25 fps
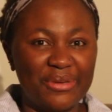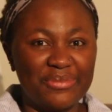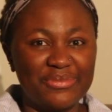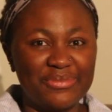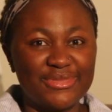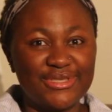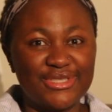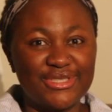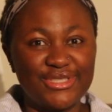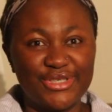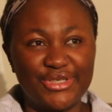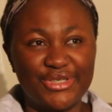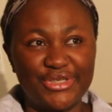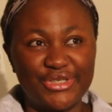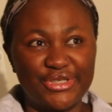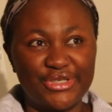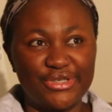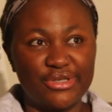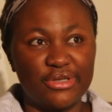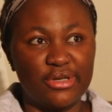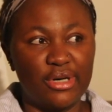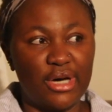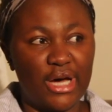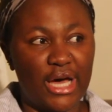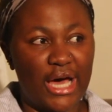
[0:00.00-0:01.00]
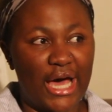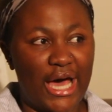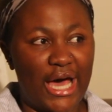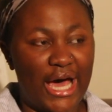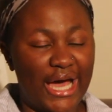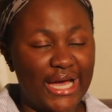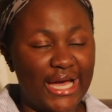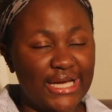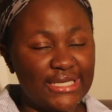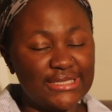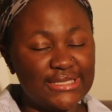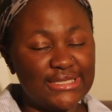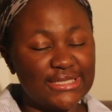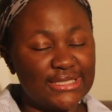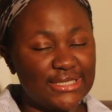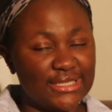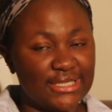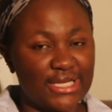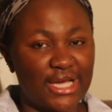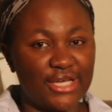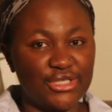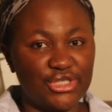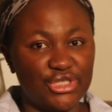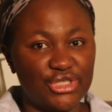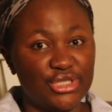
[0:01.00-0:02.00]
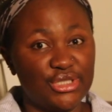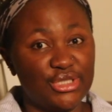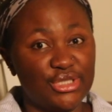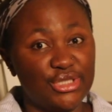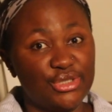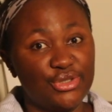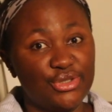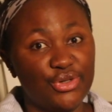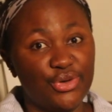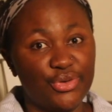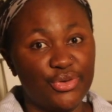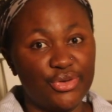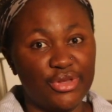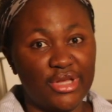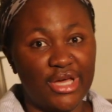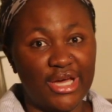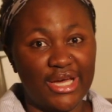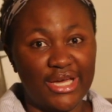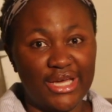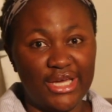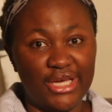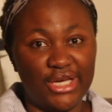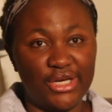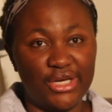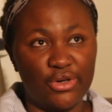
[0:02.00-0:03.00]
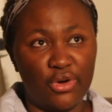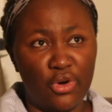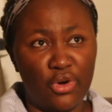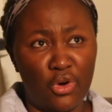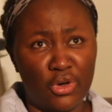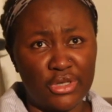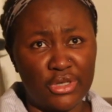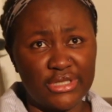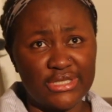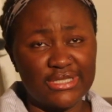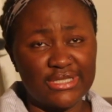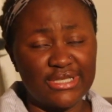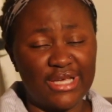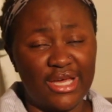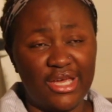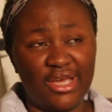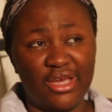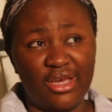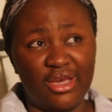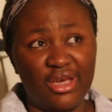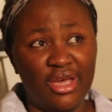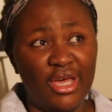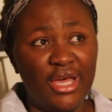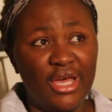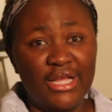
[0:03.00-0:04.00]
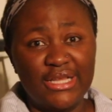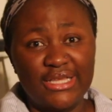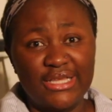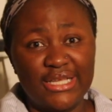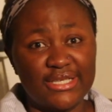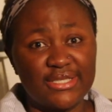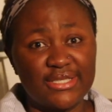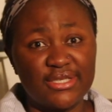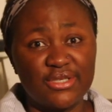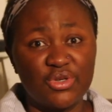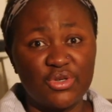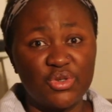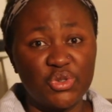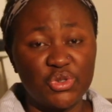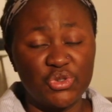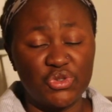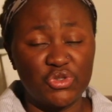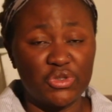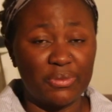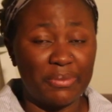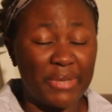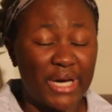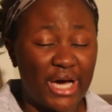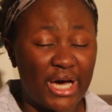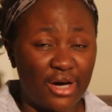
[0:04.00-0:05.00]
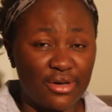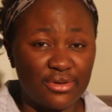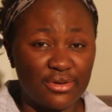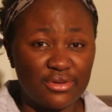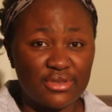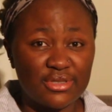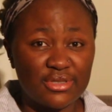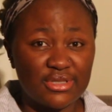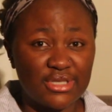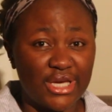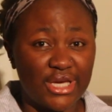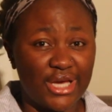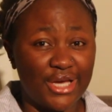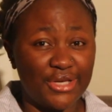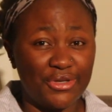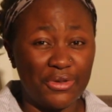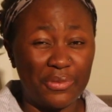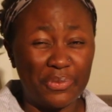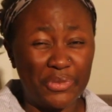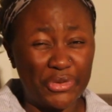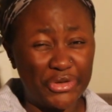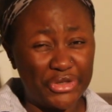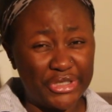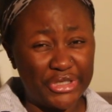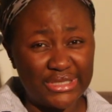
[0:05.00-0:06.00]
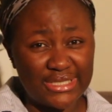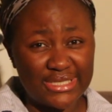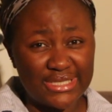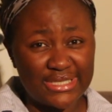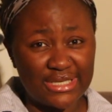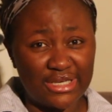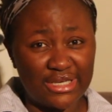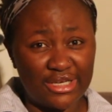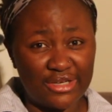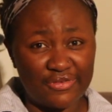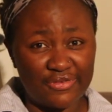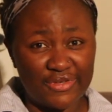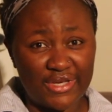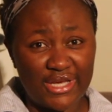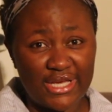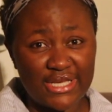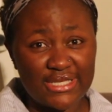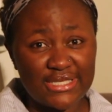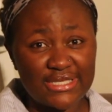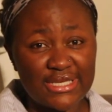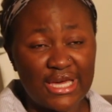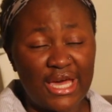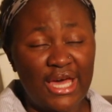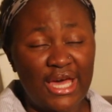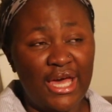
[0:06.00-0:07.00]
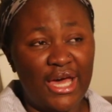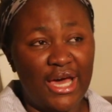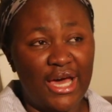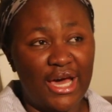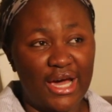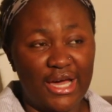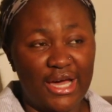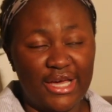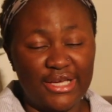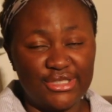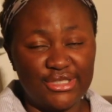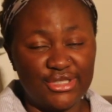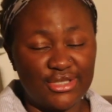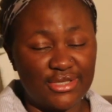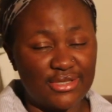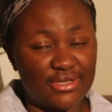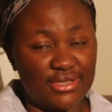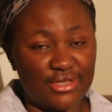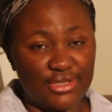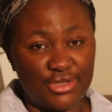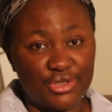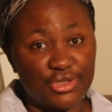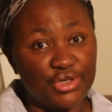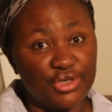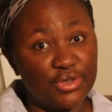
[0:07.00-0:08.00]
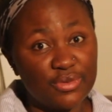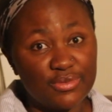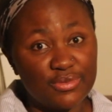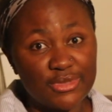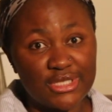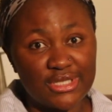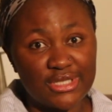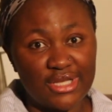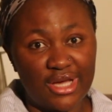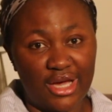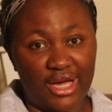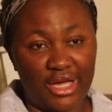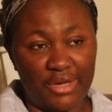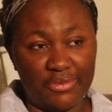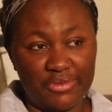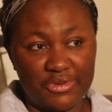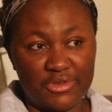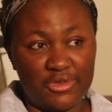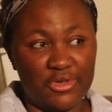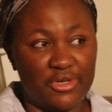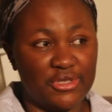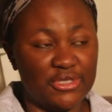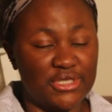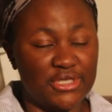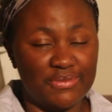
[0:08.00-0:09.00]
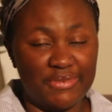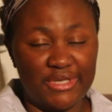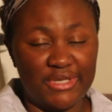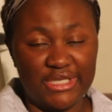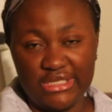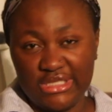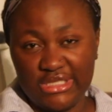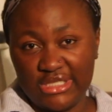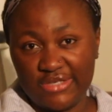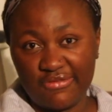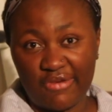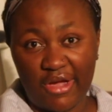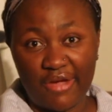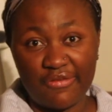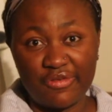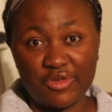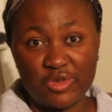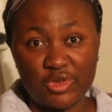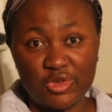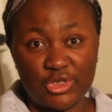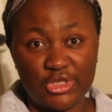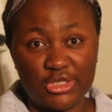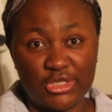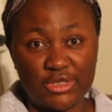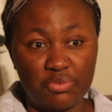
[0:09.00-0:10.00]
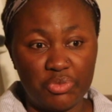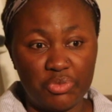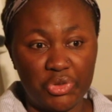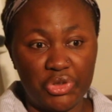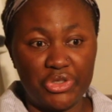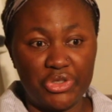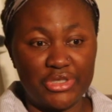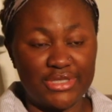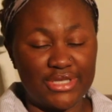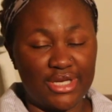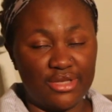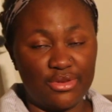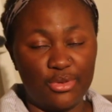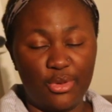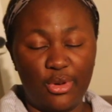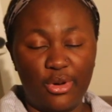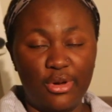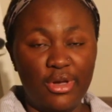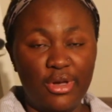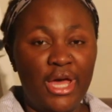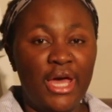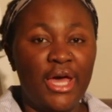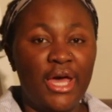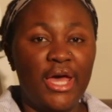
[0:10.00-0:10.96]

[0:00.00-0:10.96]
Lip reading: So I didn't actually know that it costs like less than £100 to get your boiler serviced. I just assumed that it was going to be at least 500 because I thought